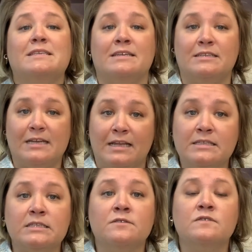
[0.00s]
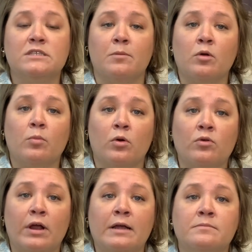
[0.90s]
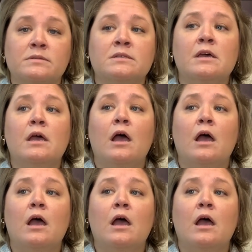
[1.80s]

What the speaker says: intensive summer programs,